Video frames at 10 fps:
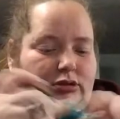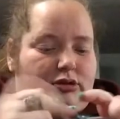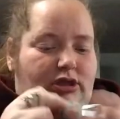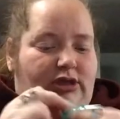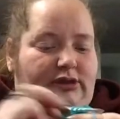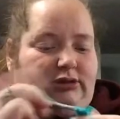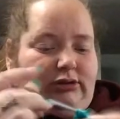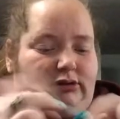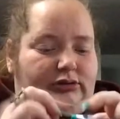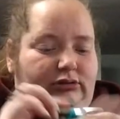
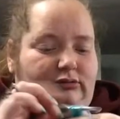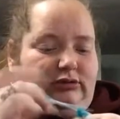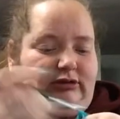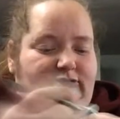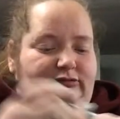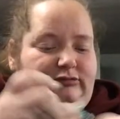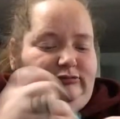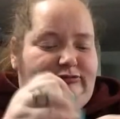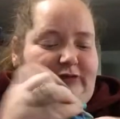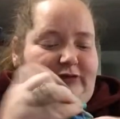And
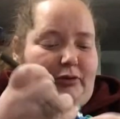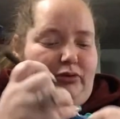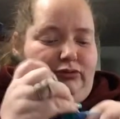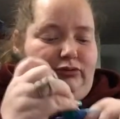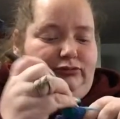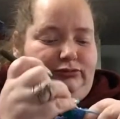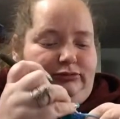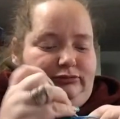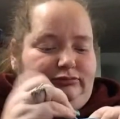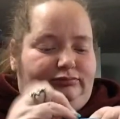it's got a hole
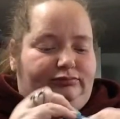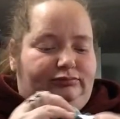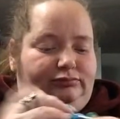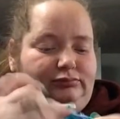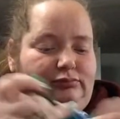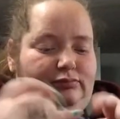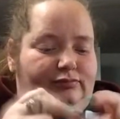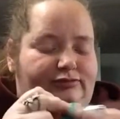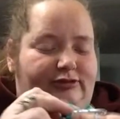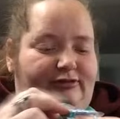in
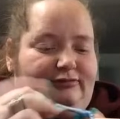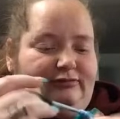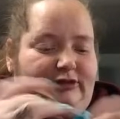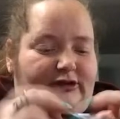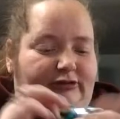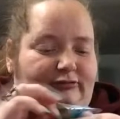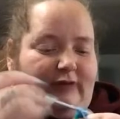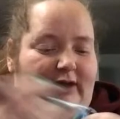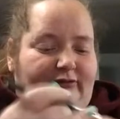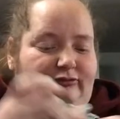the inner
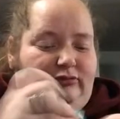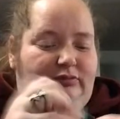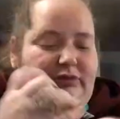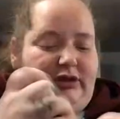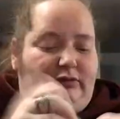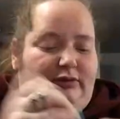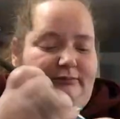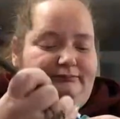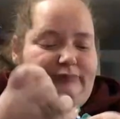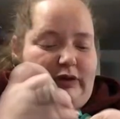thigh, so I'm like, well,
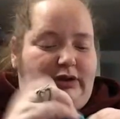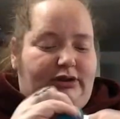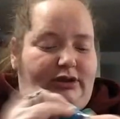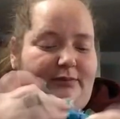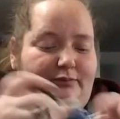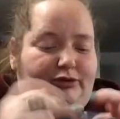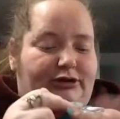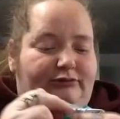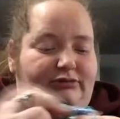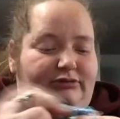yep, we're gonna
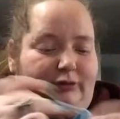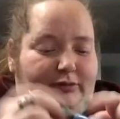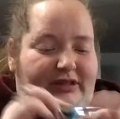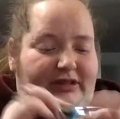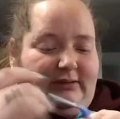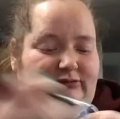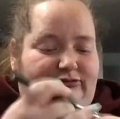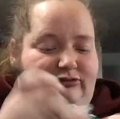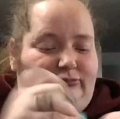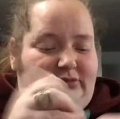be sewing that because
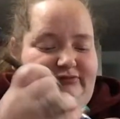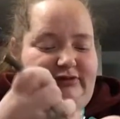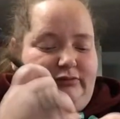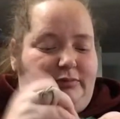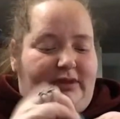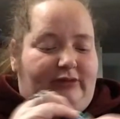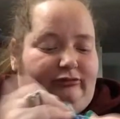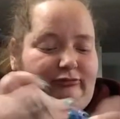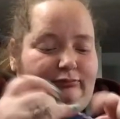these are my favorite pants.